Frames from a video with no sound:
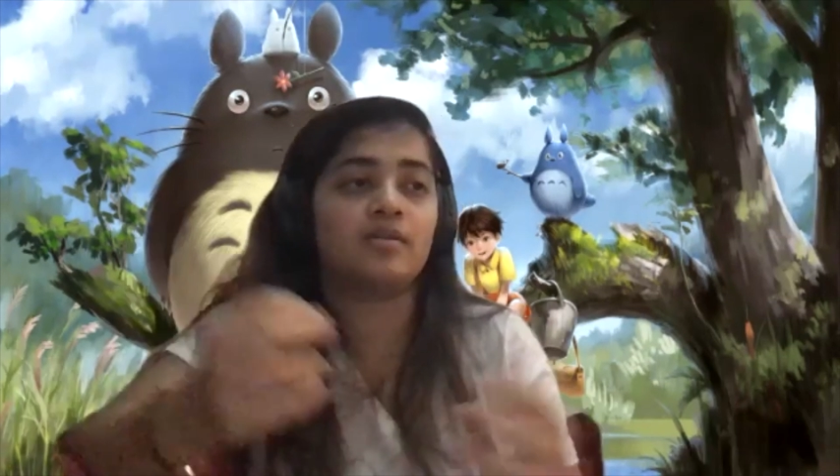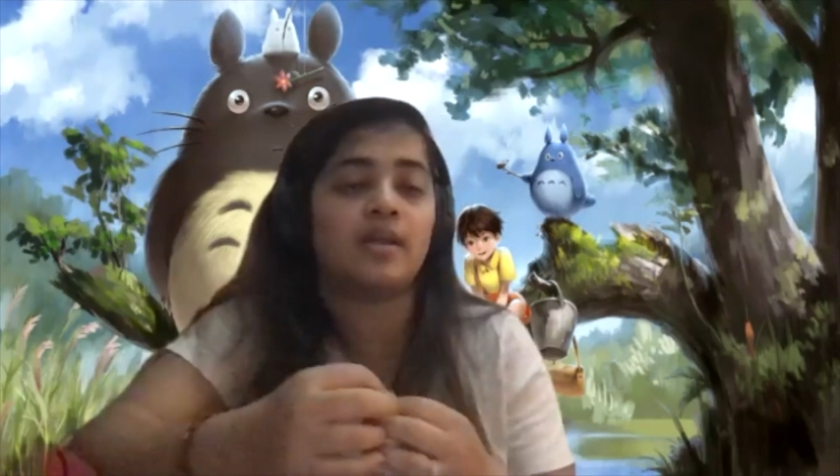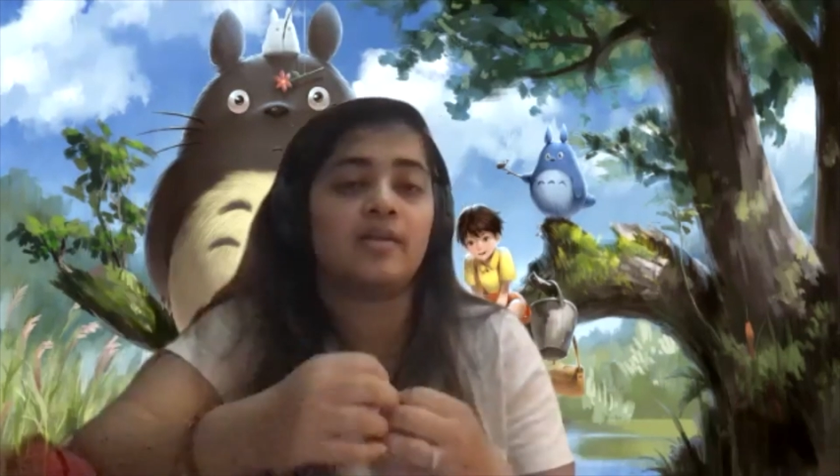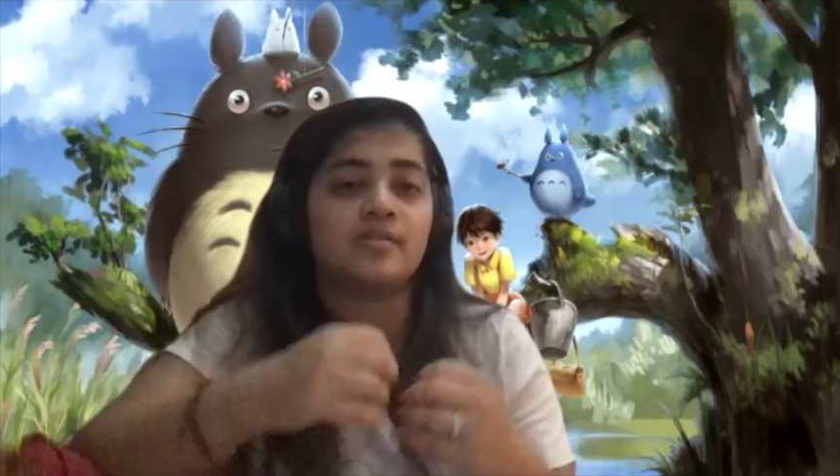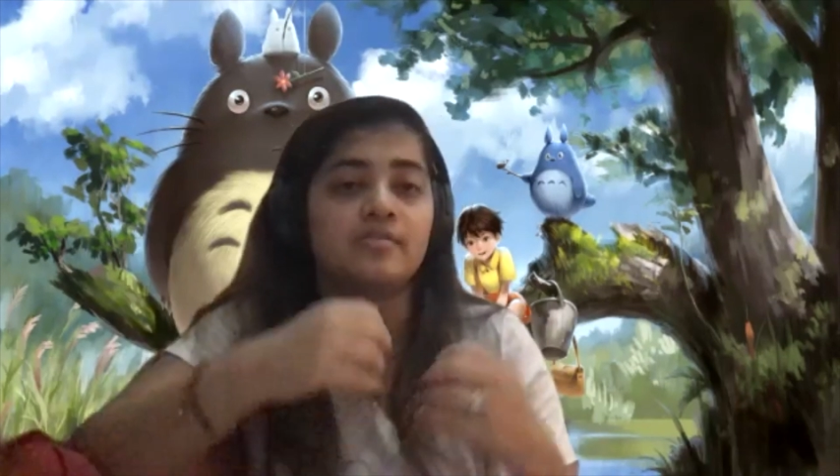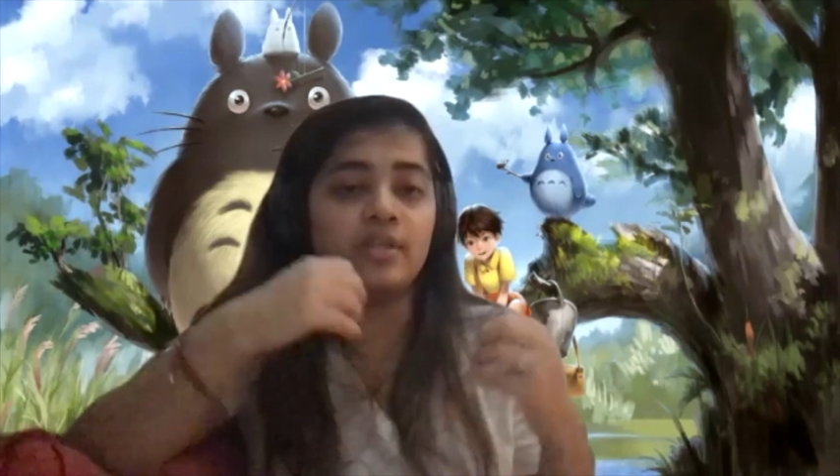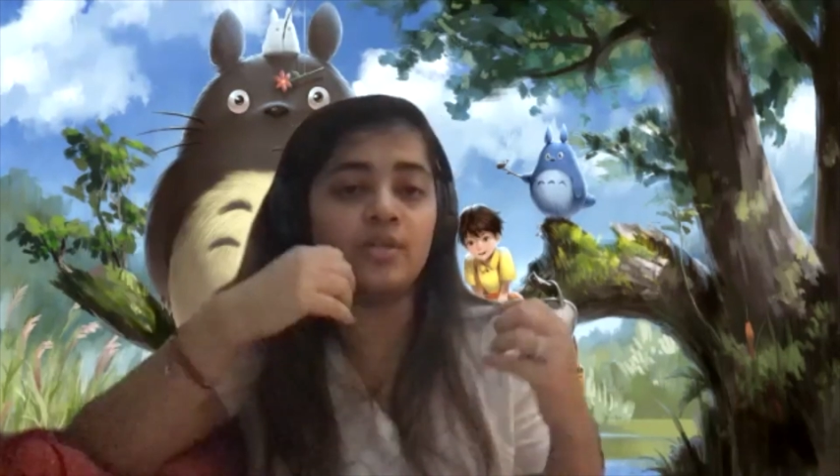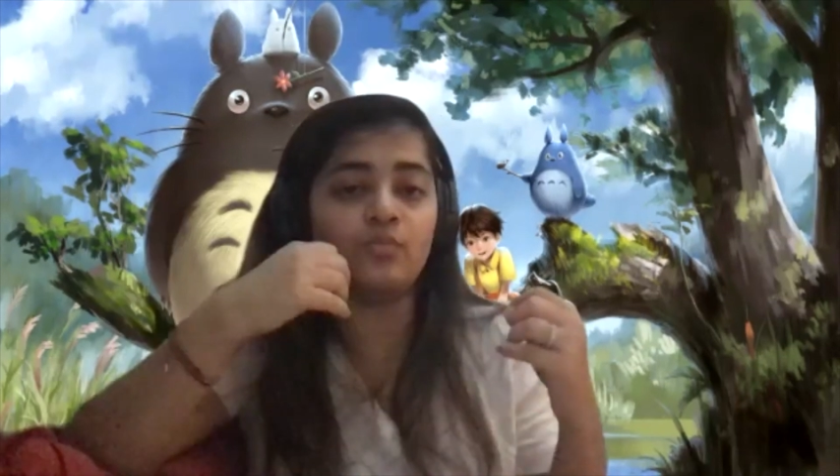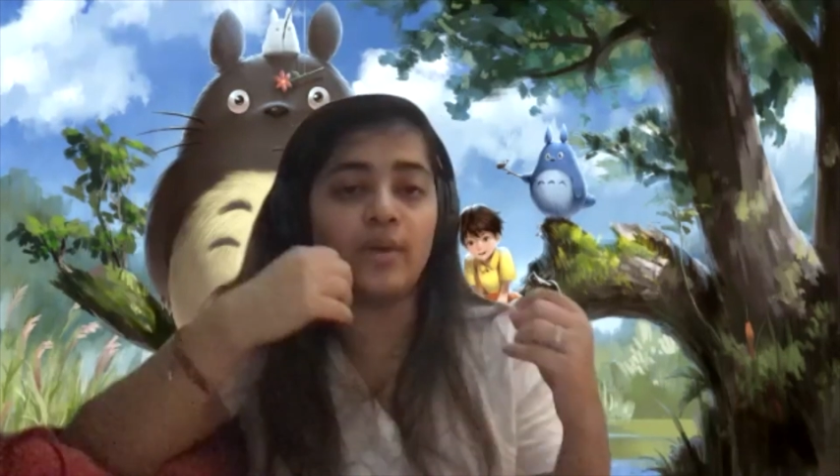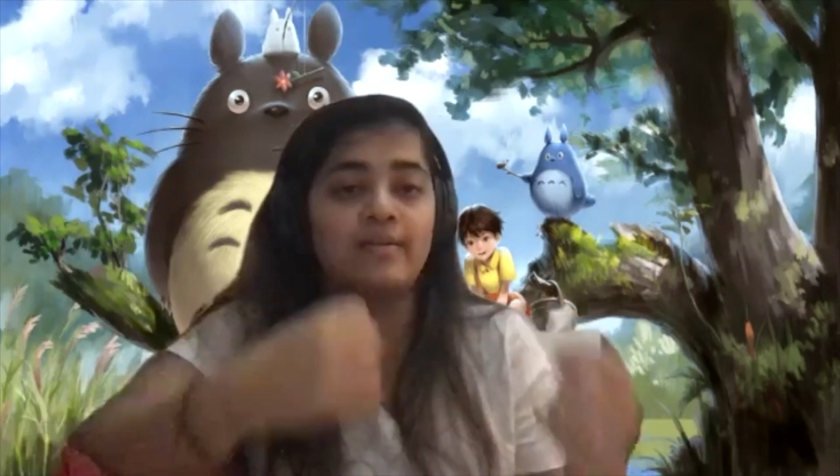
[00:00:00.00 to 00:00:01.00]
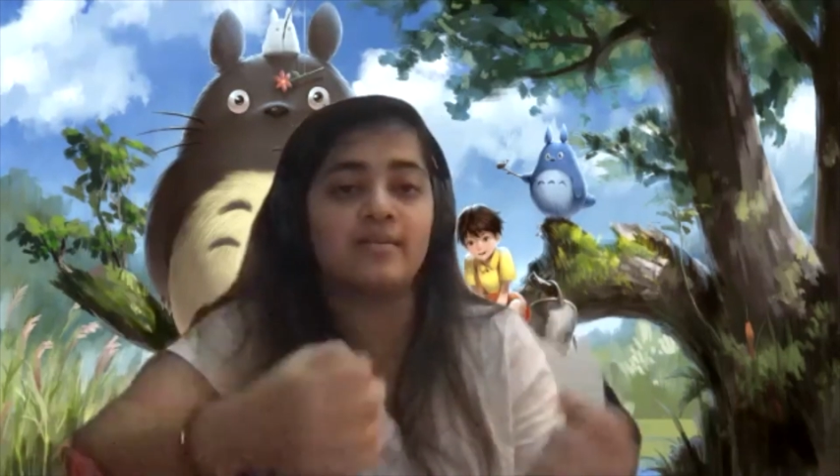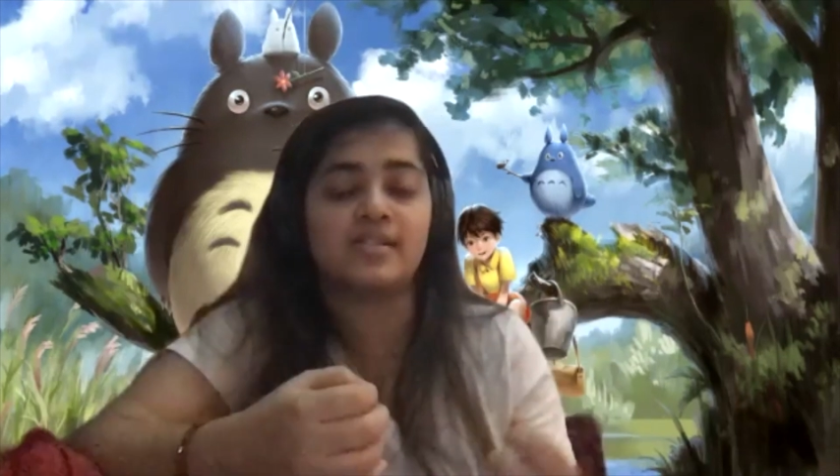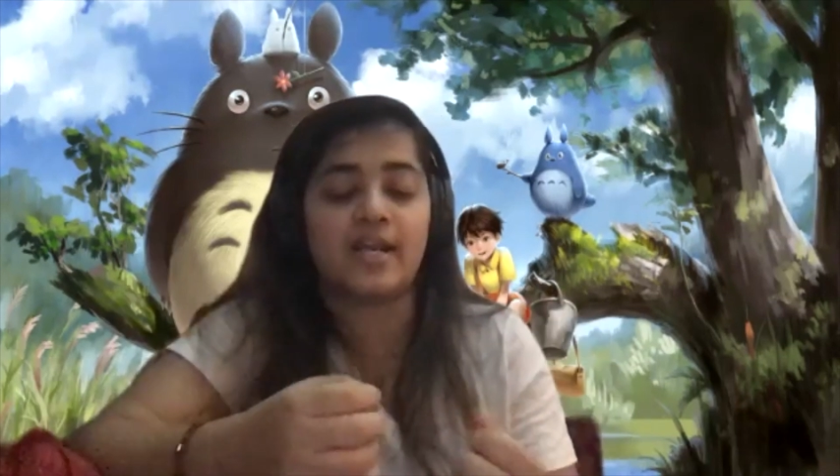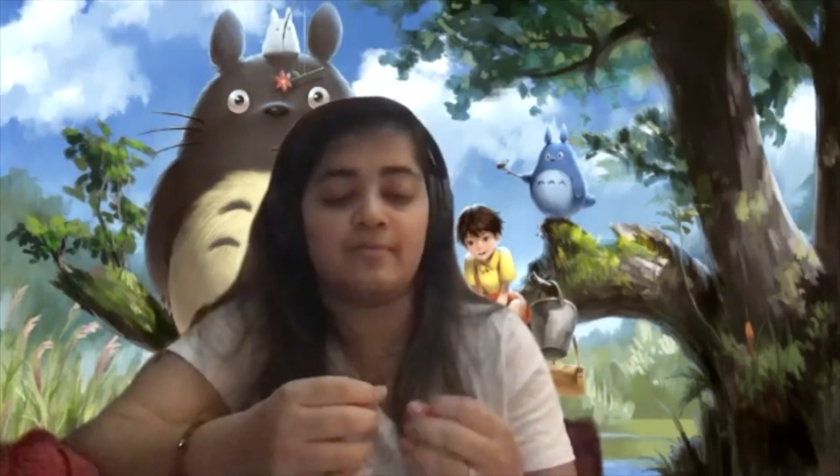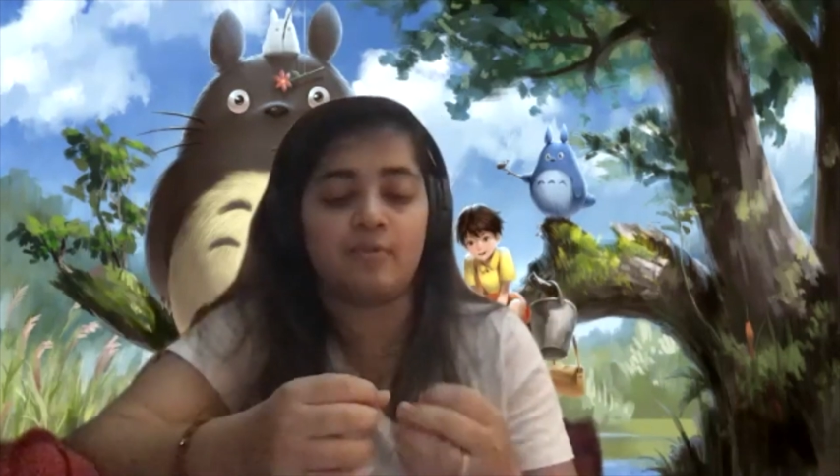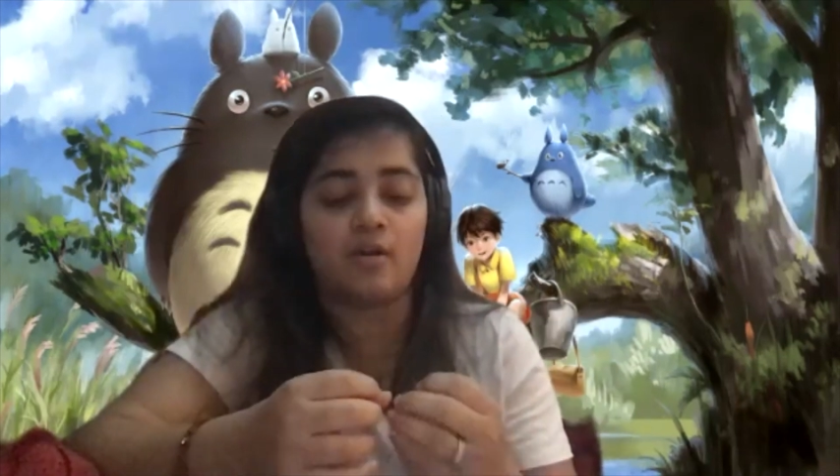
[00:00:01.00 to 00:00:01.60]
Like it's really well designed